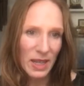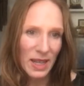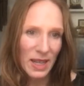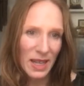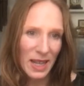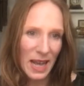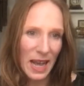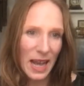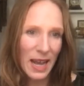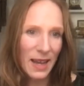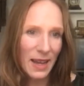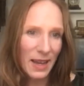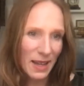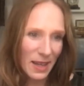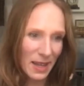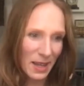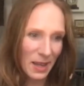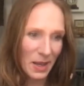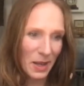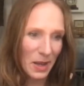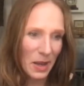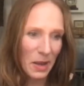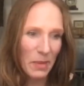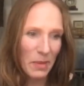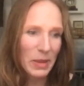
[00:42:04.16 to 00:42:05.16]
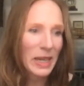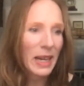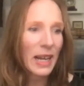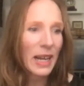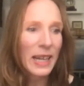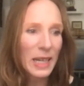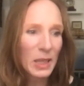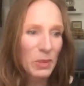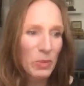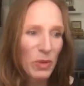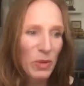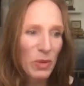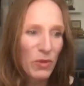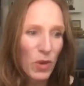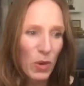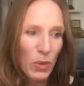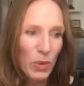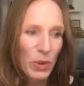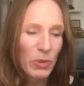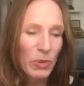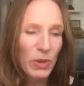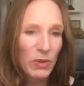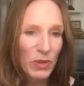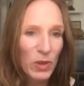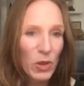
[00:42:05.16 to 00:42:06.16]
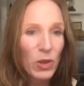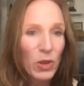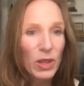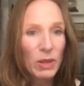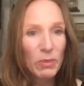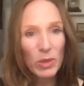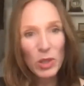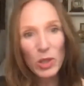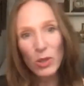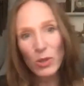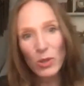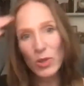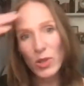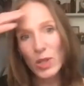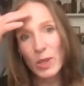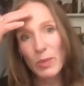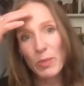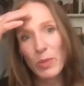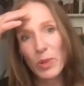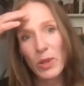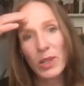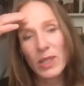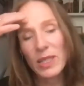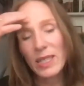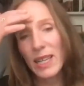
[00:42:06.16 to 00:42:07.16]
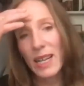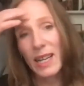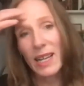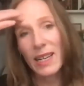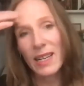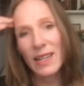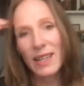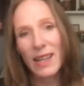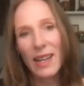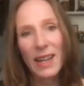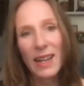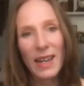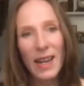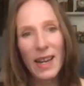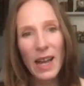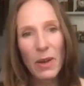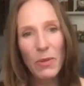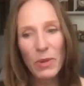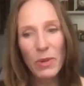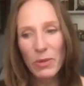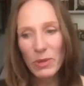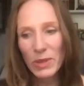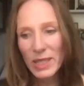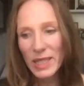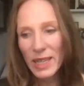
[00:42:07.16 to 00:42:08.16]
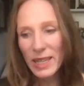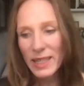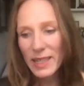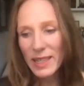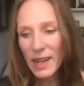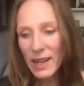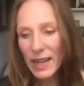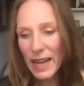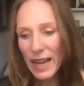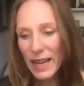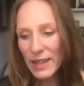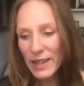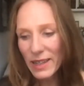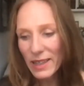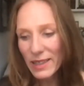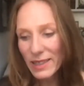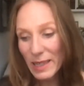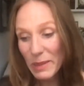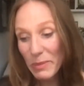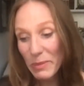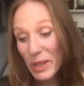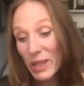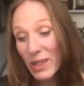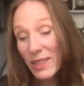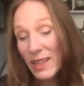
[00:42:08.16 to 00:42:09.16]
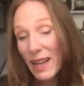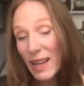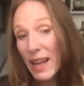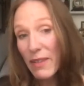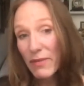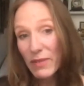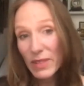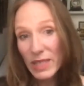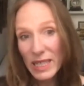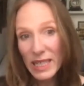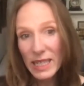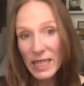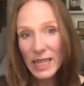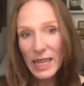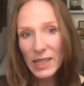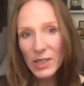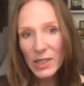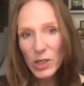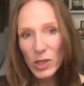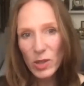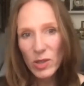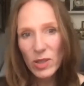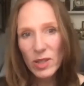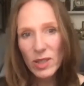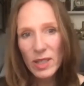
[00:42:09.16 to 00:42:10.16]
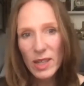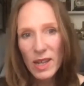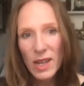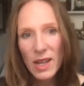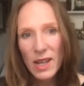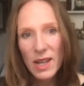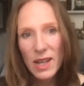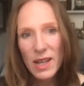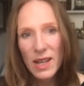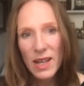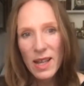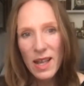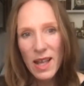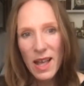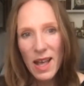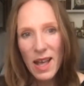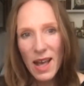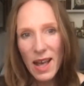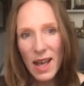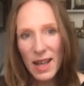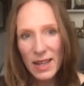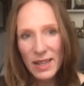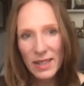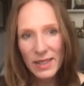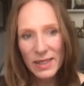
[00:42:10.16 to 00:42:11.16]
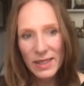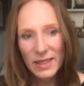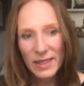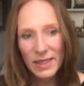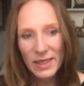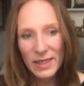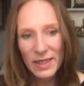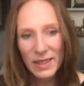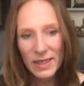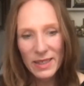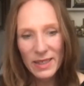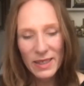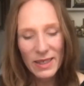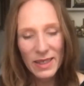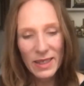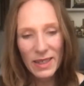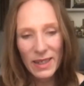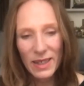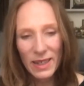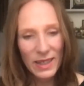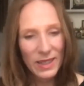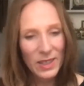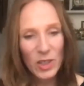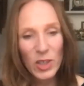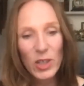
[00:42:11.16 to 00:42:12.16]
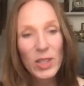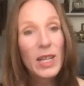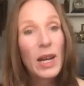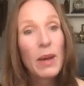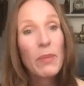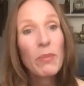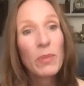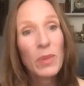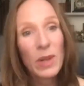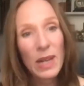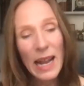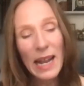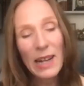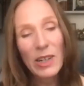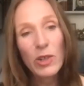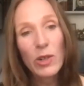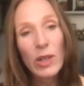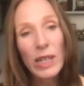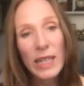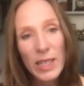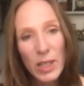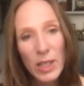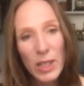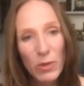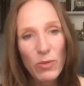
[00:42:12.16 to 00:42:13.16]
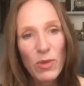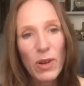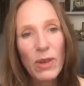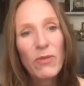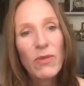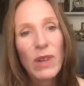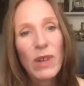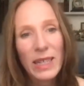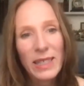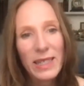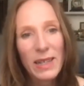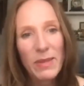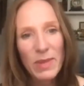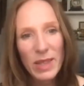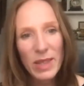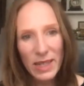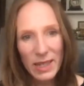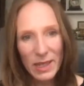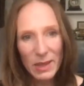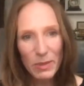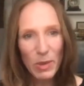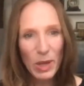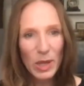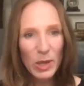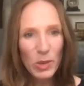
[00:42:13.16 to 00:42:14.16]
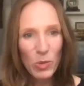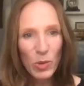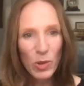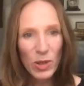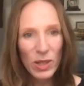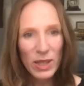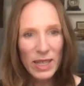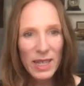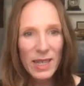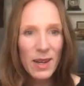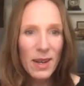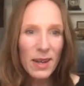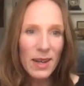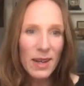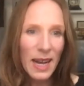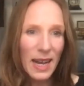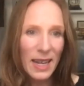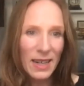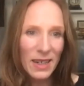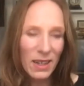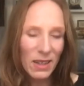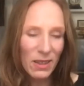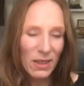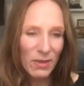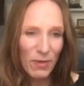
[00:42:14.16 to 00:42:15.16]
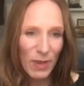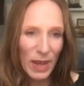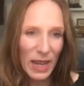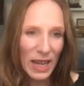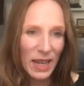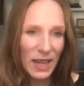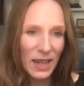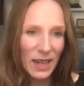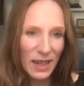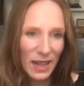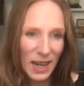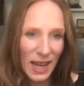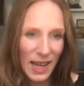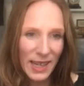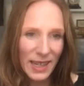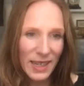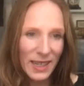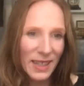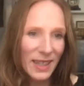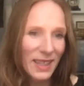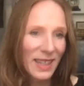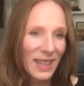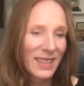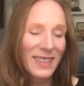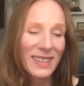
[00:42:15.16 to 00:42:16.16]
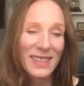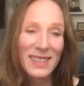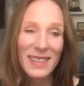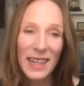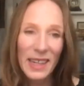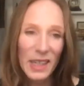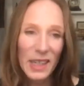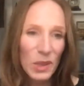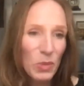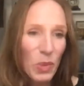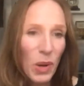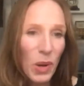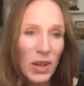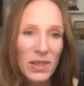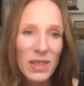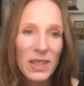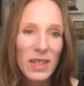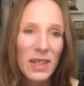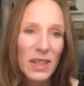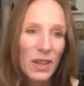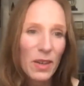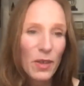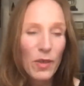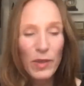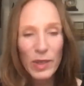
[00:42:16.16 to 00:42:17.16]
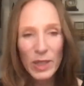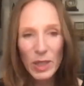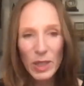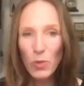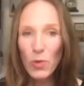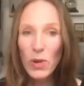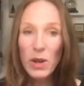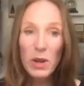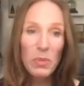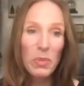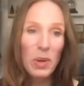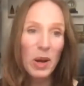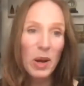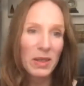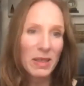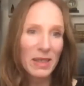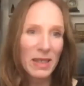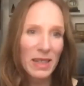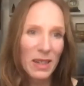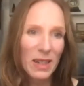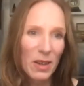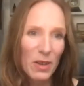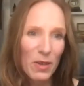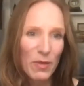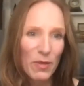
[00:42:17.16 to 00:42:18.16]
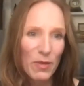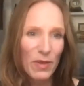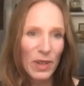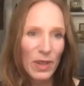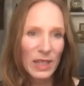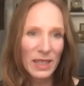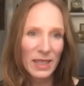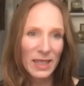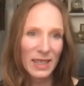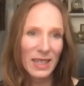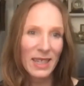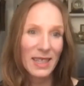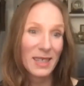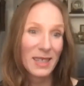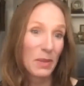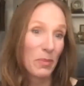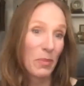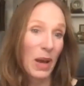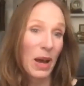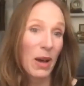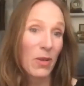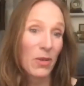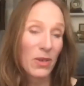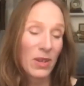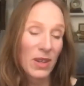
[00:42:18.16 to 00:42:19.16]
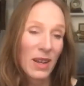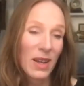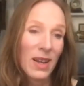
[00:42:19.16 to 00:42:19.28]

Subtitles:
I mean, I guess before we would have called them children's books, and now we would say young adults. And because I have teenagers, and it's just come naturally to write something that is much more in the young adult vein. Mm-hmm. Like, it's sex positive, it's queer positive, it's about